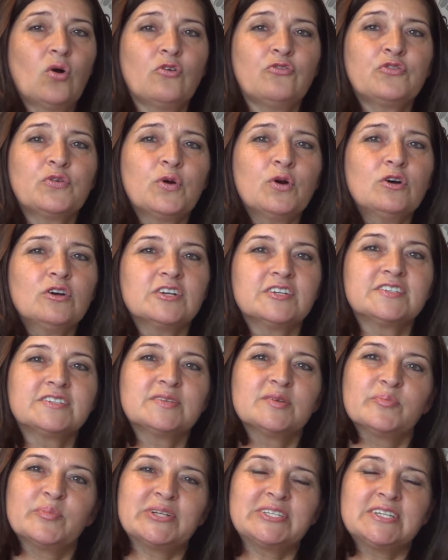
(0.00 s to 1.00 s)
Of
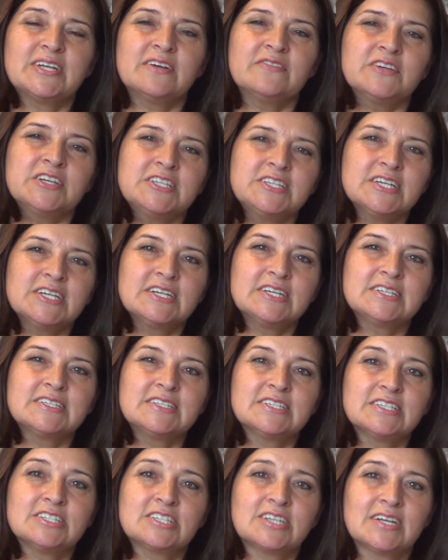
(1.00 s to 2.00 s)
course, but everything
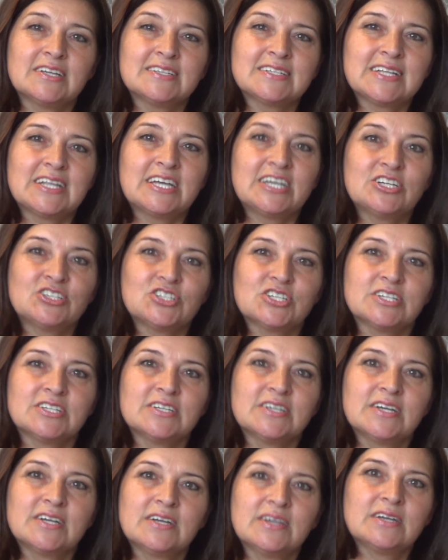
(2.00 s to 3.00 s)
is in
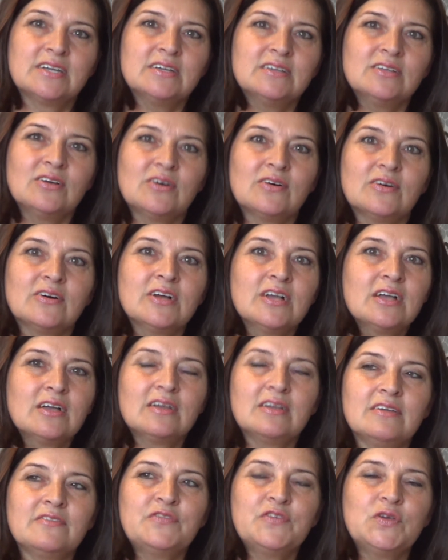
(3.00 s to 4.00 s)
translation. You know,
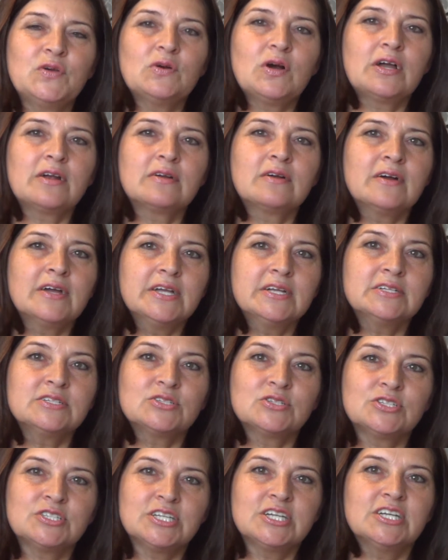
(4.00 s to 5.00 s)
if you are going
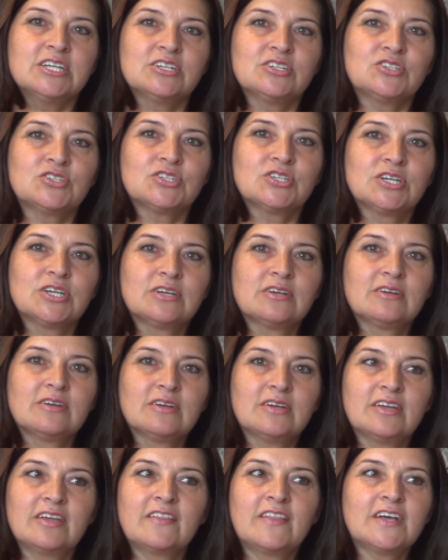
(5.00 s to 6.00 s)
to teach,
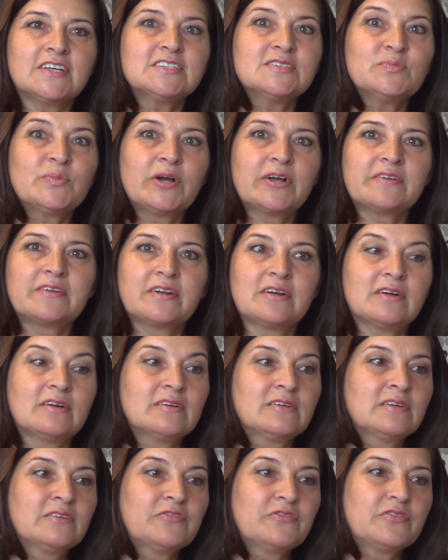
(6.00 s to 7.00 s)
it doesn't matter
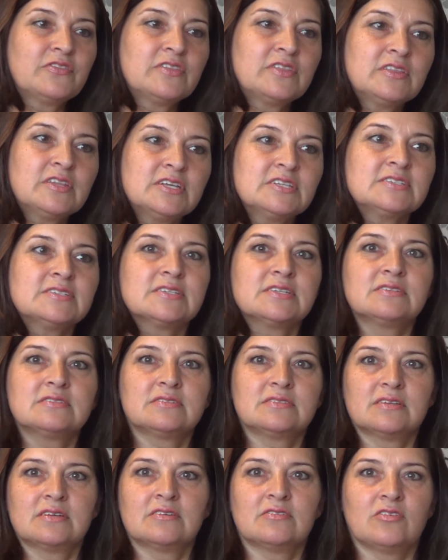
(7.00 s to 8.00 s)
if this
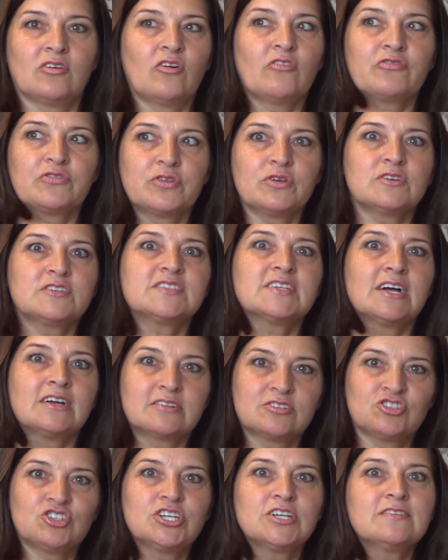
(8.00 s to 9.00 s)
is of those
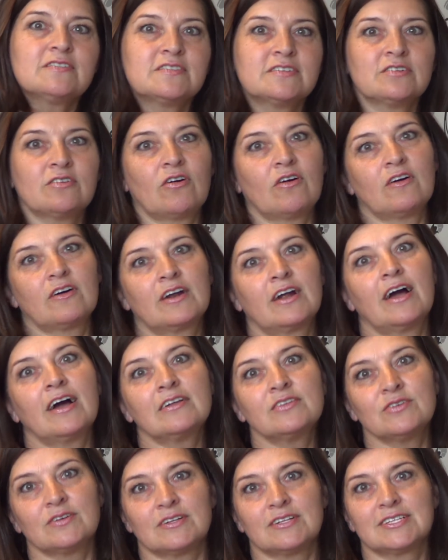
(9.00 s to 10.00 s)
are children or
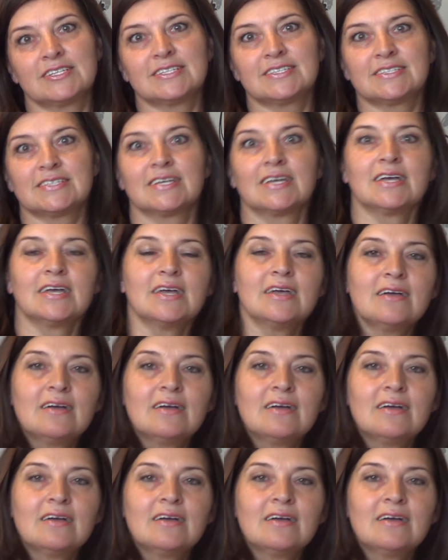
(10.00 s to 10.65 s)
adults.